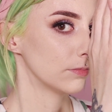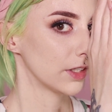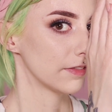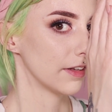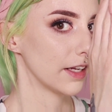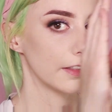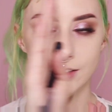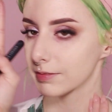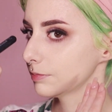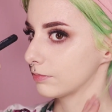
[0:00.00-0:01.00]
More
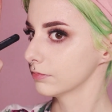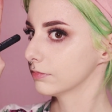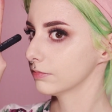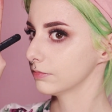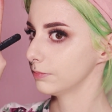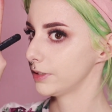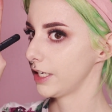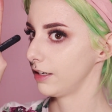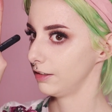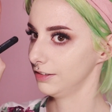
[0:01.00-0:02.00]
defined
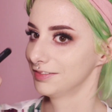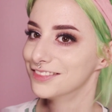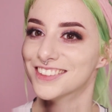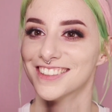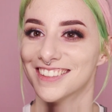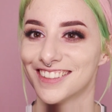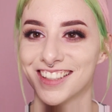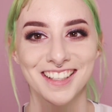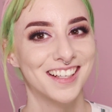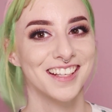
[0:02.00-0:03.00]
potato.
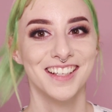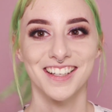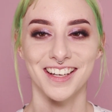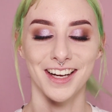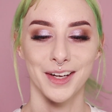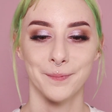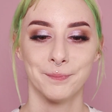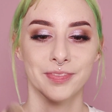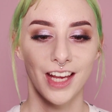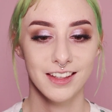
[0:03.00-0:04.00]

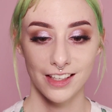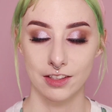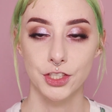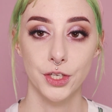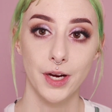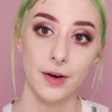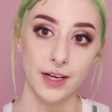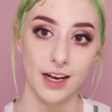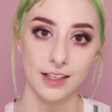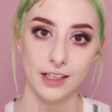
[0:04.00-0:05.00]
And then I'll show you how
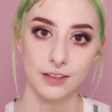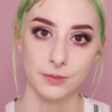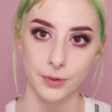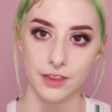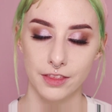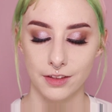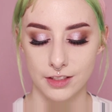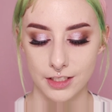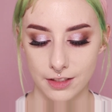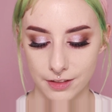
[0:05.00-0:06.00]
I highlight with
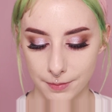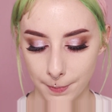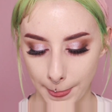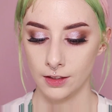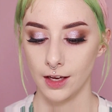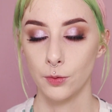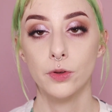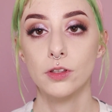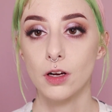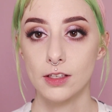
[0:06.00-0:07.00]
concealer. I
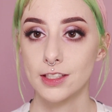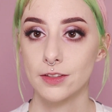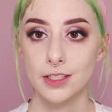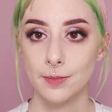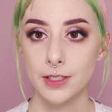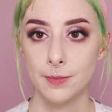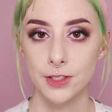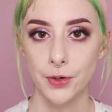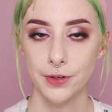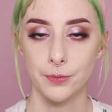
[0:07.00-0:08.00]
will also
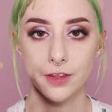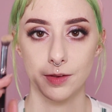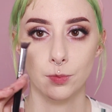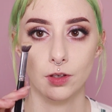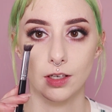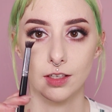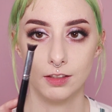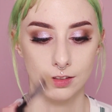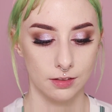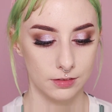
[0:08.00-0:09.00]
sometimes go in with a more